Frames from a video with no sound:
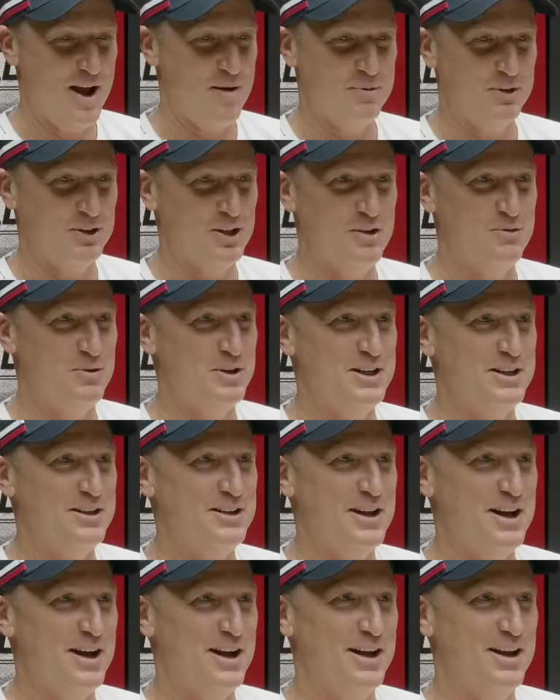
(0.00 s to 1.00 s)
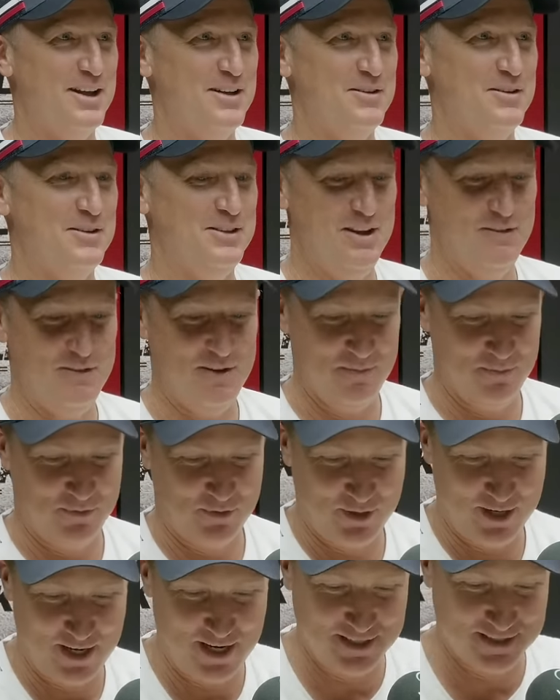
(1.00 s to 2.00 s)
I can't believe we didn't uh, give him
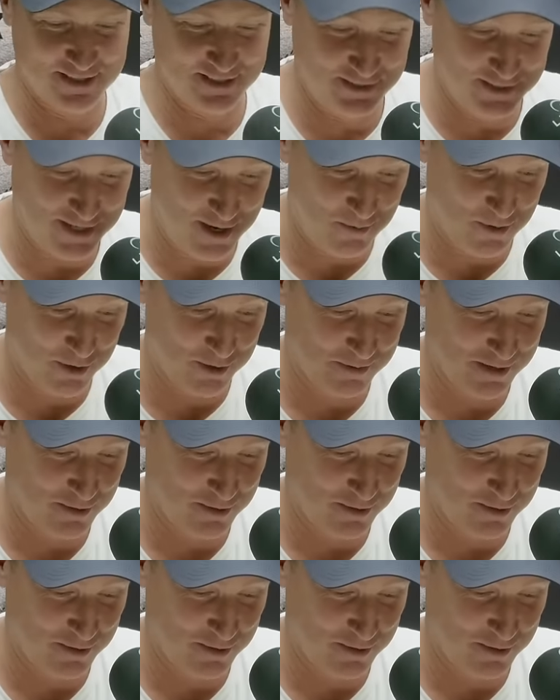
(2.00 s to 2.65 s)
three. He's. You know what?